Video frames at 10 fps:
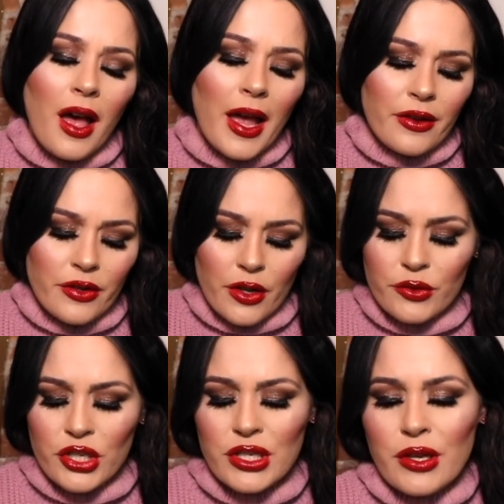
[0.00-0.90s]
I don't know,
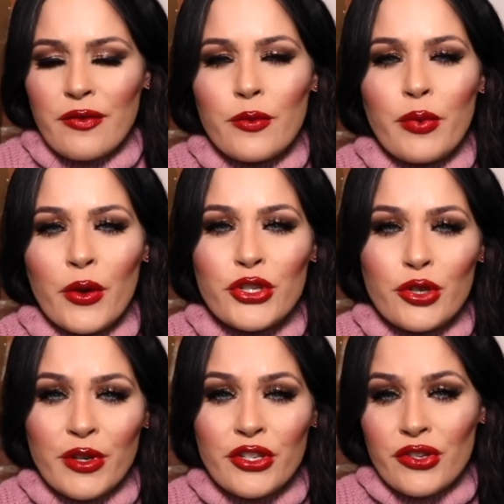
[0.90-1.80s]
just if you post
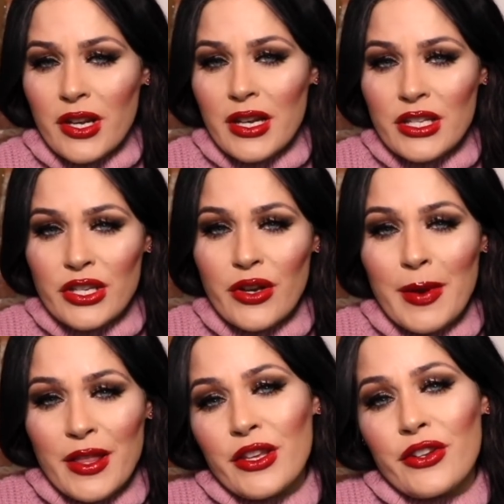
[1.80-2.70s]
your pictures on Instagram,
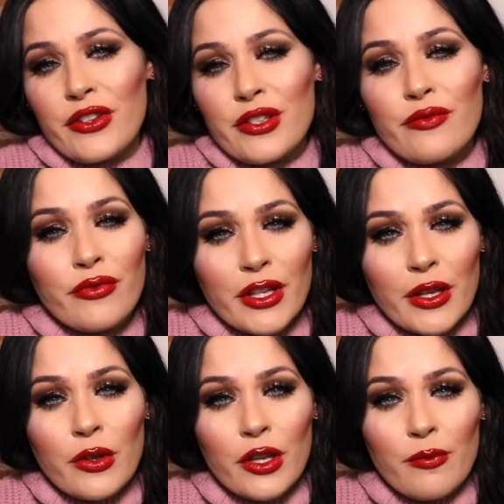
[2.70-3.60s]
I think it's
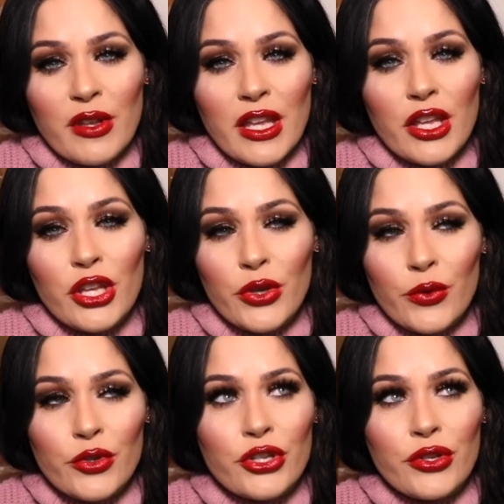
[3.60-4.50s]
really going to be
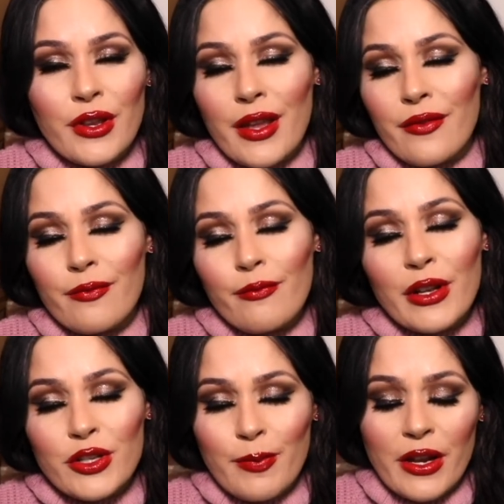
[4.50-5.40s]
huge,
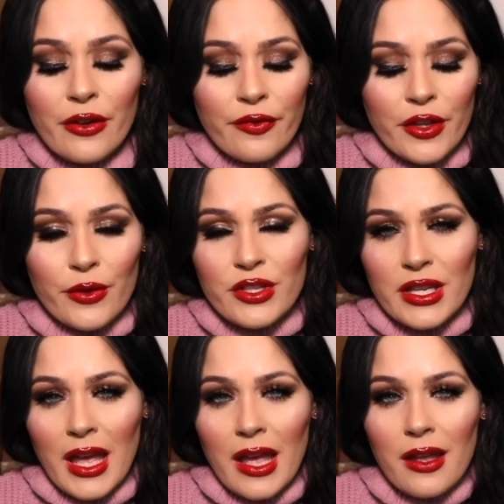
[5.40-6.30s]
much better for you to
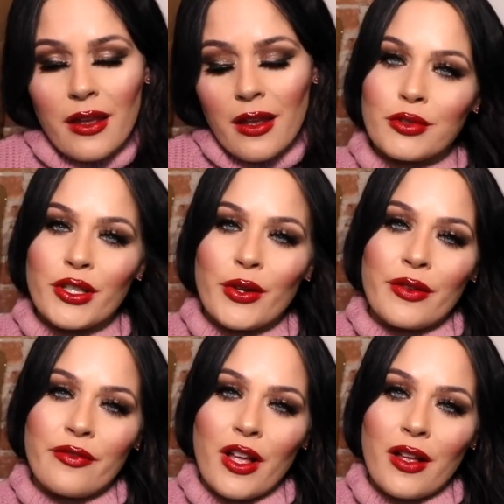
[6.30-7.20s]
get, you know,
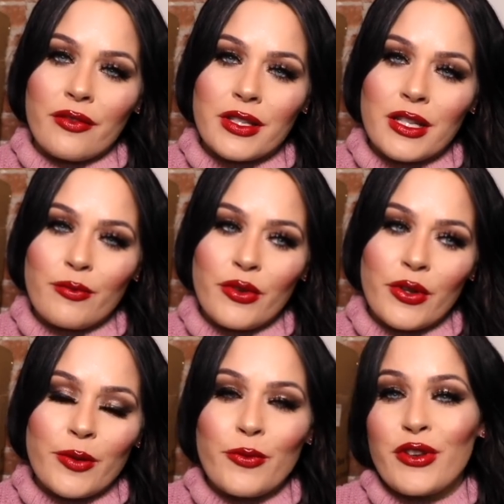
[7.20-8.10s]
involved in the
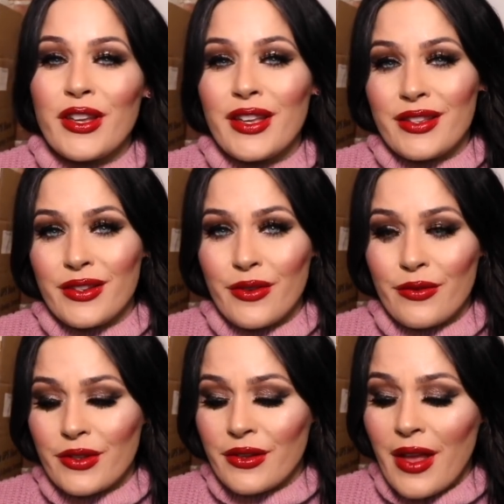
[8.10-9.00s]
beauty community, to, to